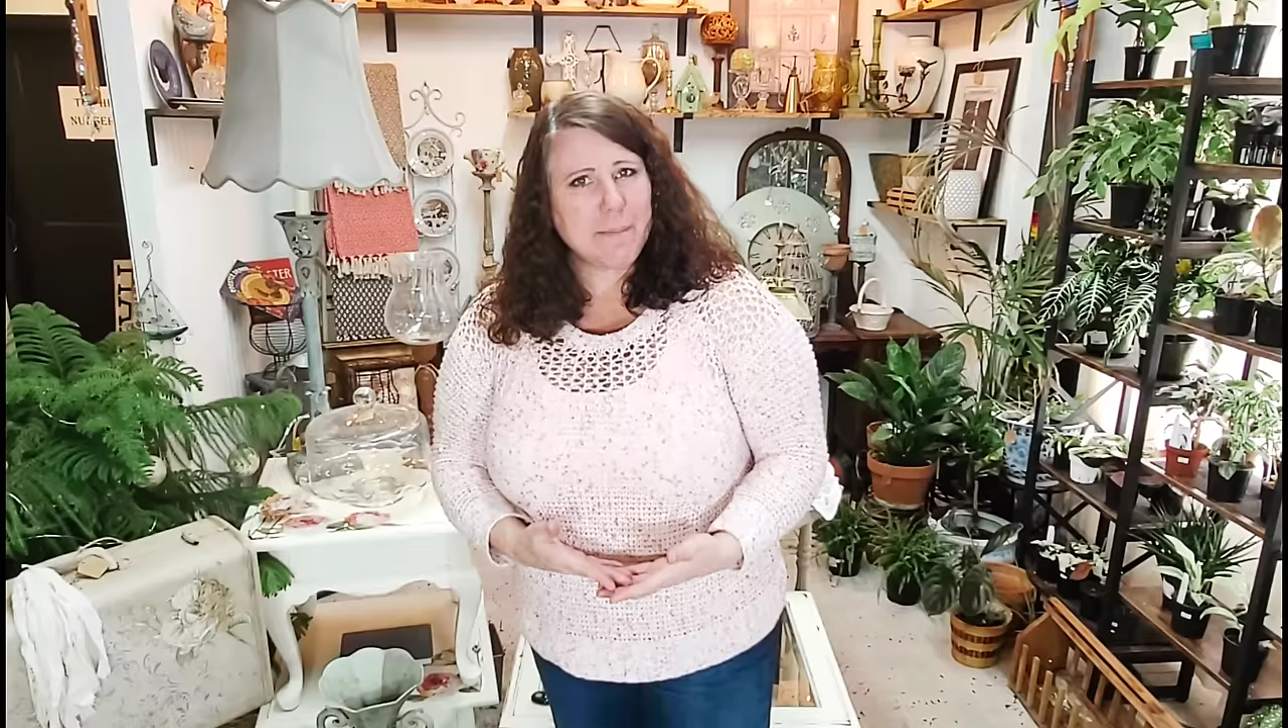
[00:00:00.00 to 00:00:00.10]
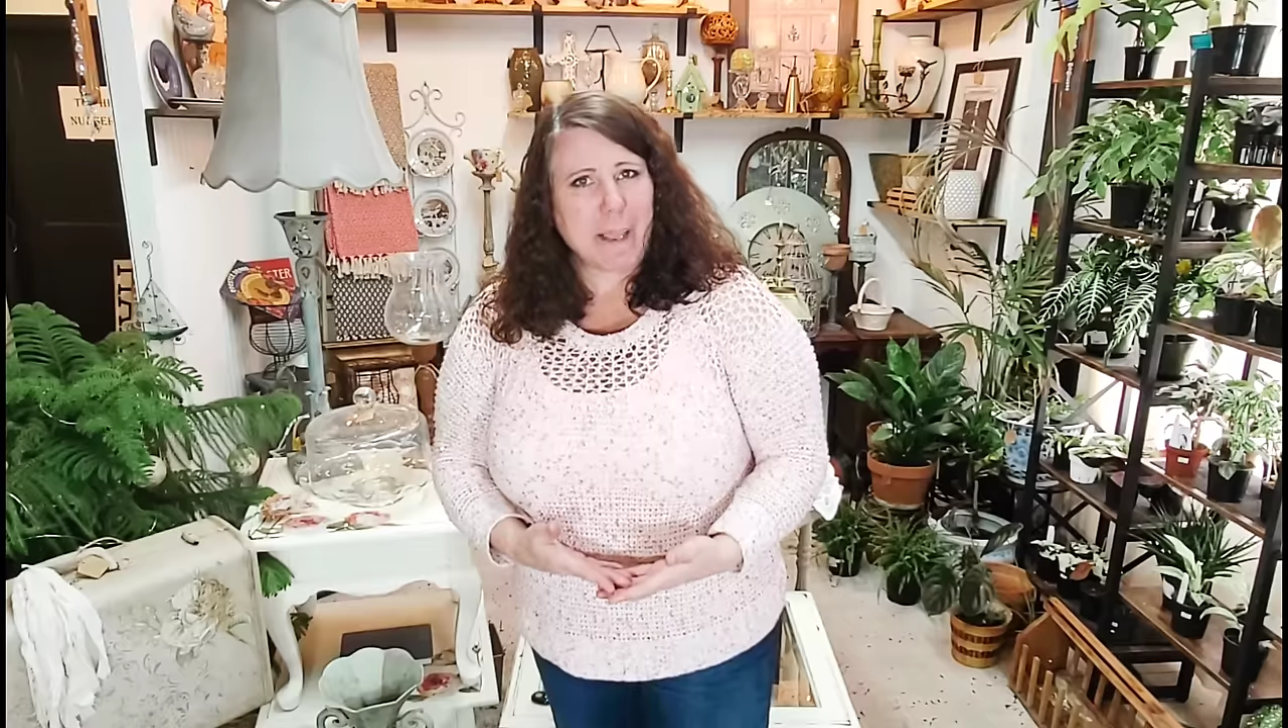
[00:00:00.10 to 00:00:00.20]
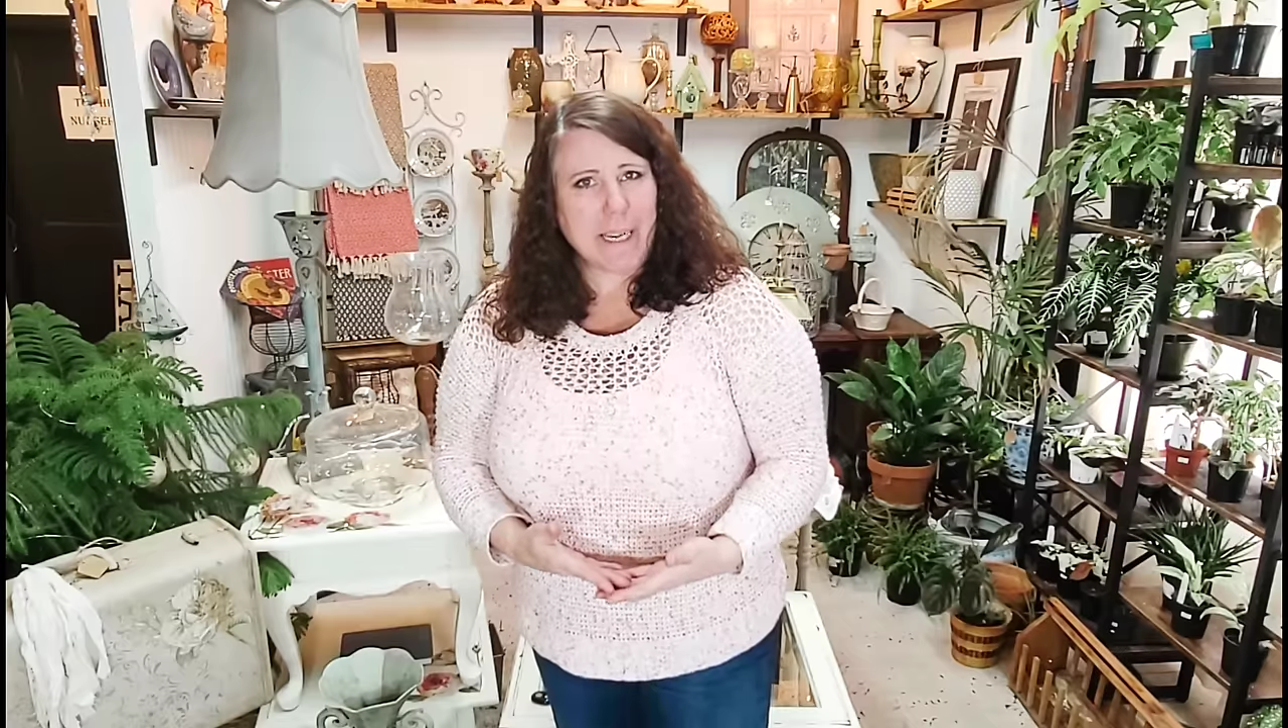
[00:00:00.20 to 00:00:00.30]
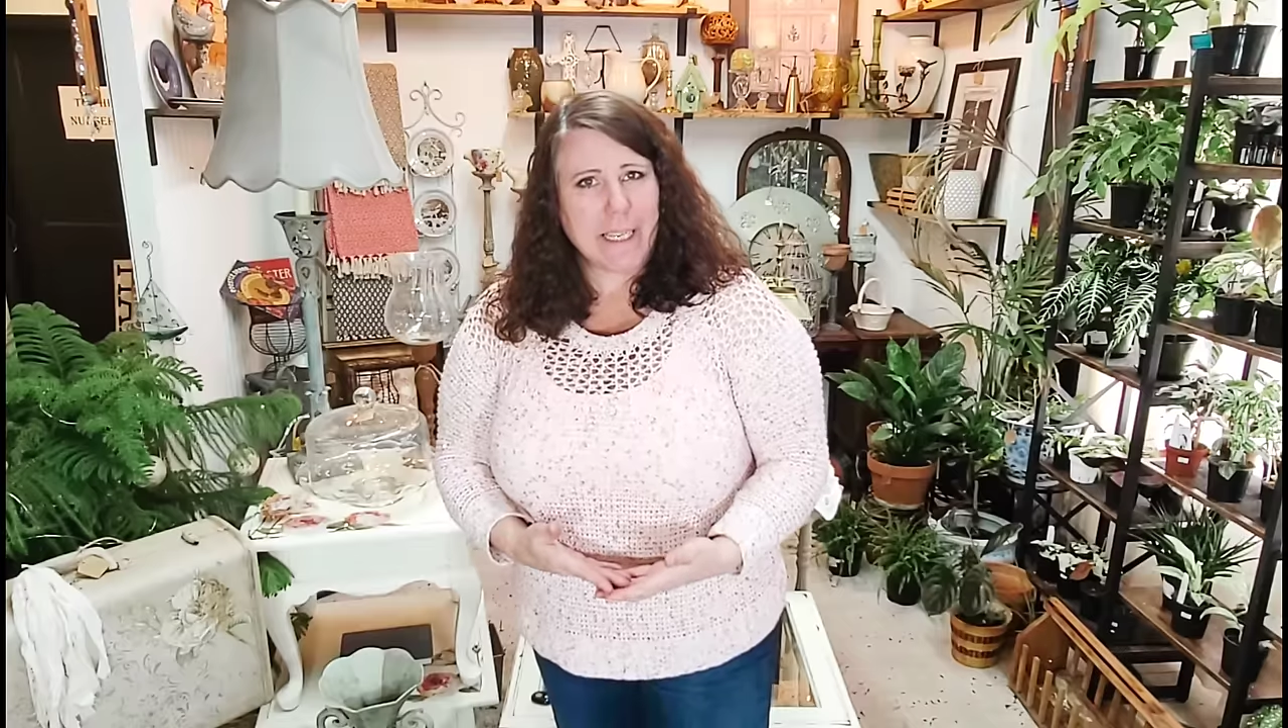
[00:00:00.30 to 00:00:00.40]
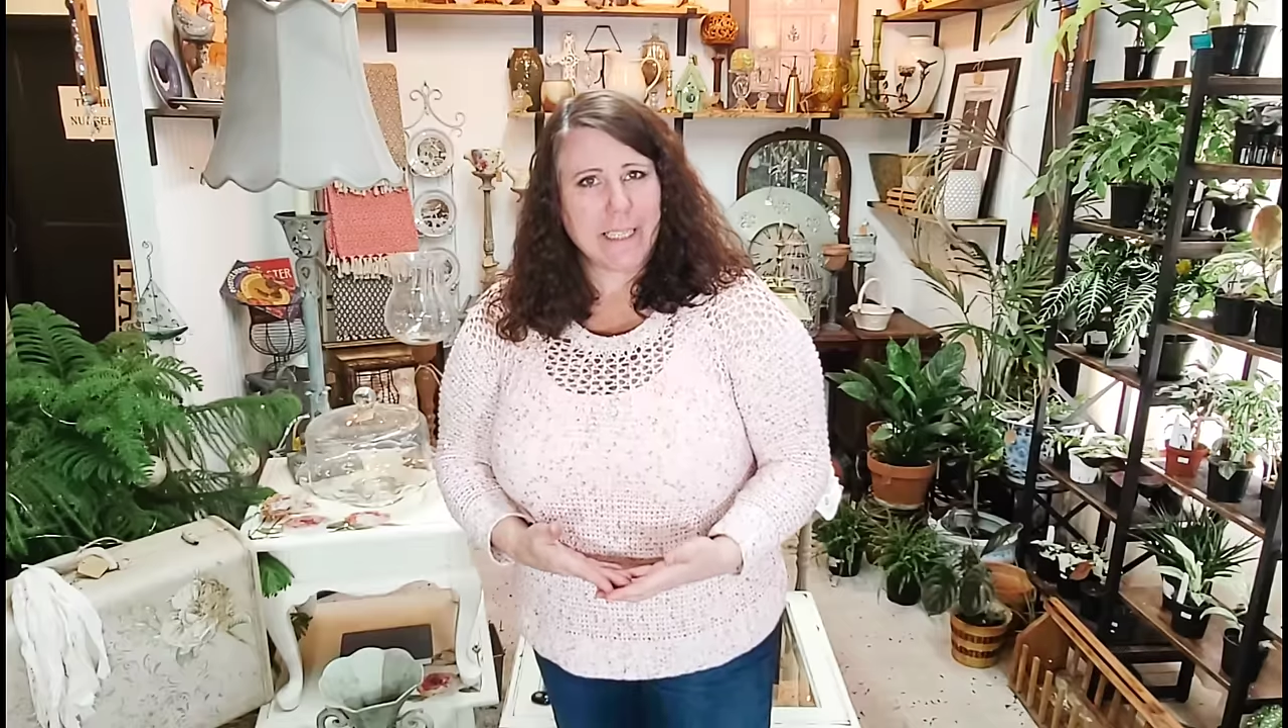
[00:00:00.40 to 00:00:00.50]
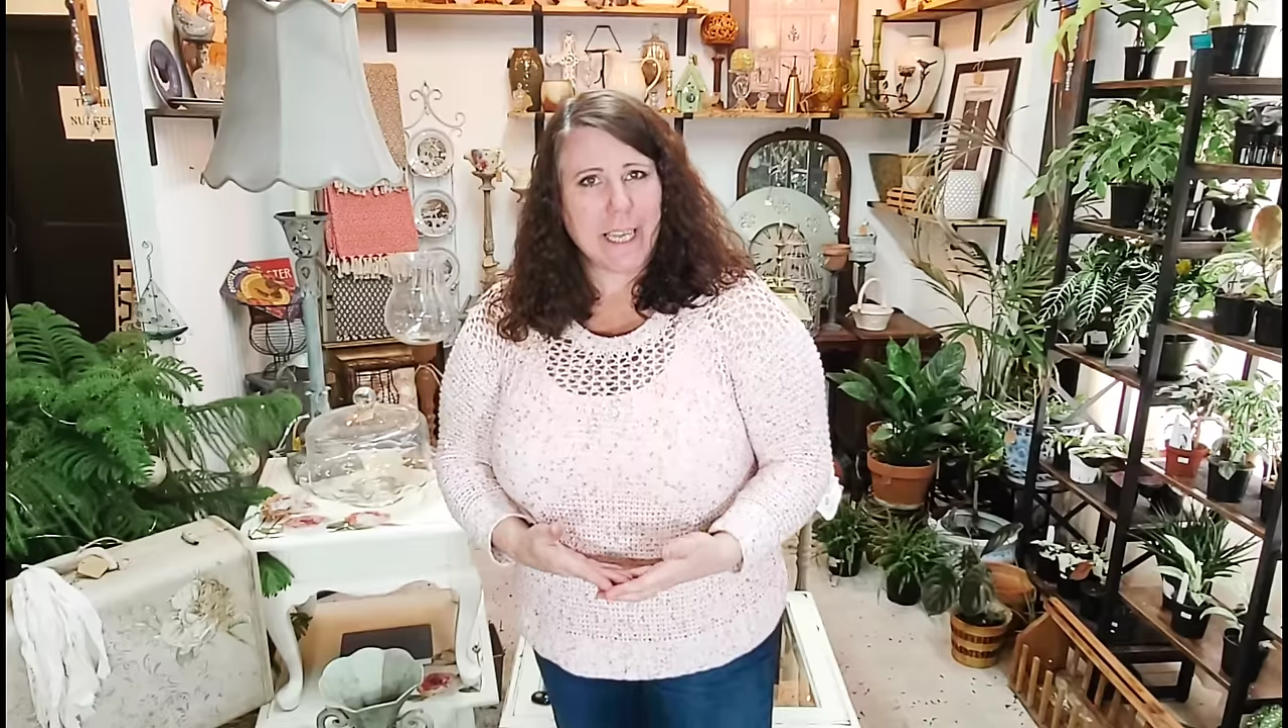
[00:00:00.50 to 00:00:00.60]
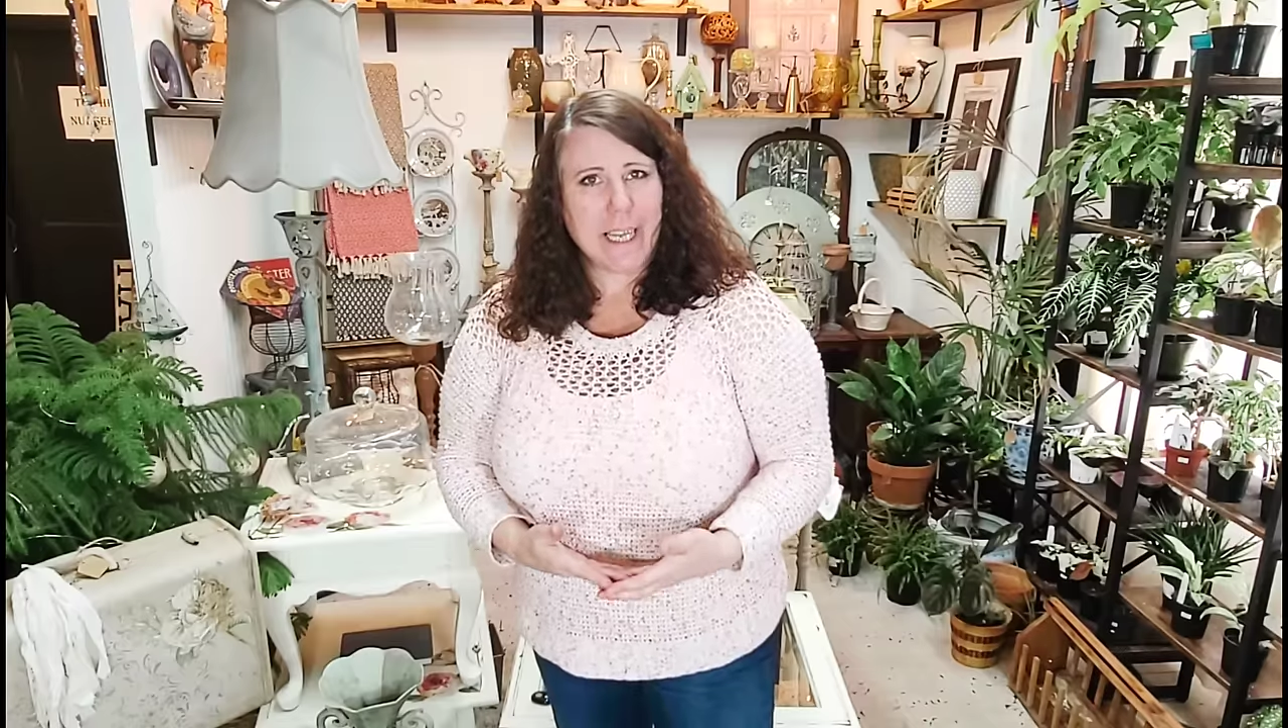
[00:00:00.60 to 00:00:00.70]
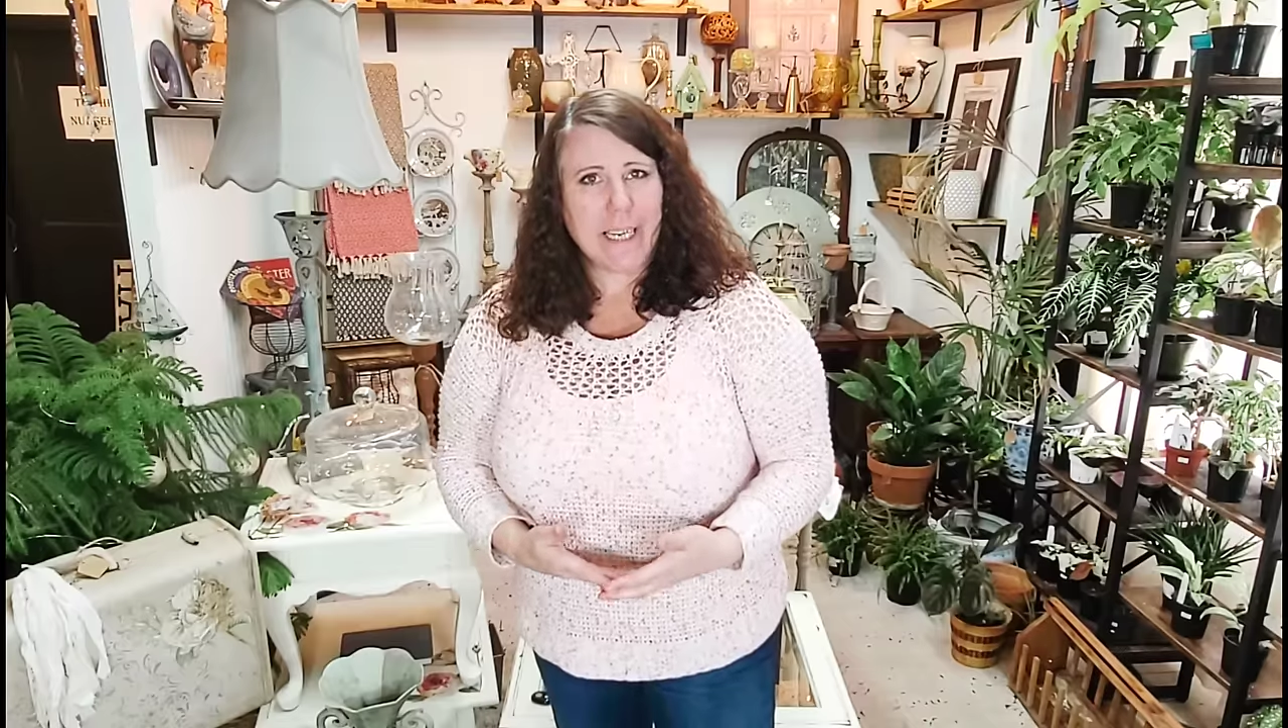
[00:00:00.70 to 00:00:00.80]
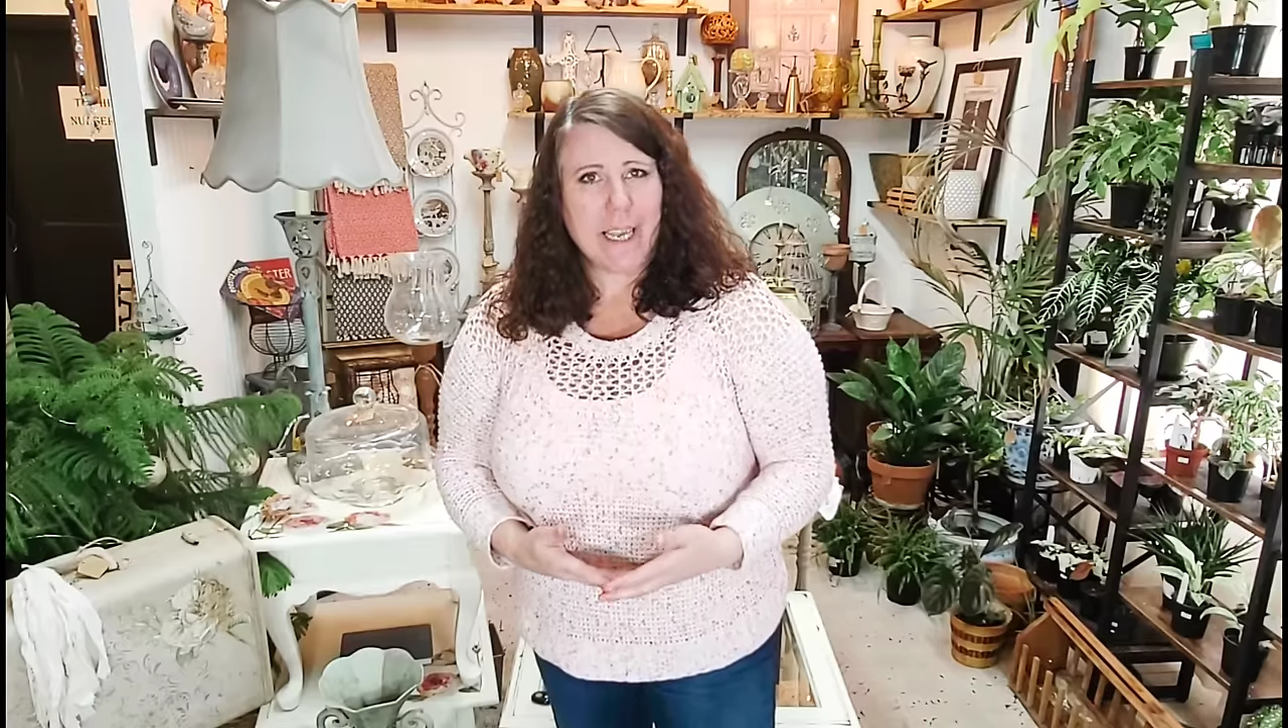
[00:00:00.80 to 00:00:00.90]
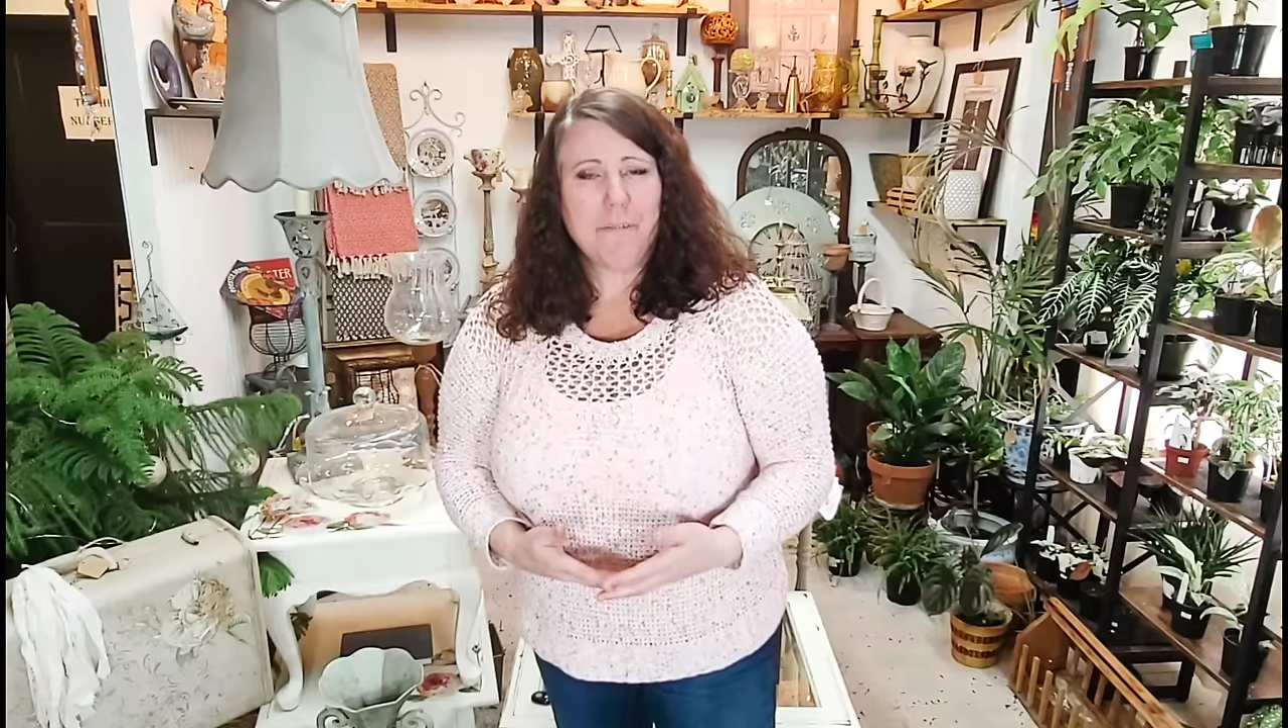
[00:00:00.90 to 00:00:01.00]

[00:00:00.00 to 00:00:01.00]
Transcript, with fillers: many done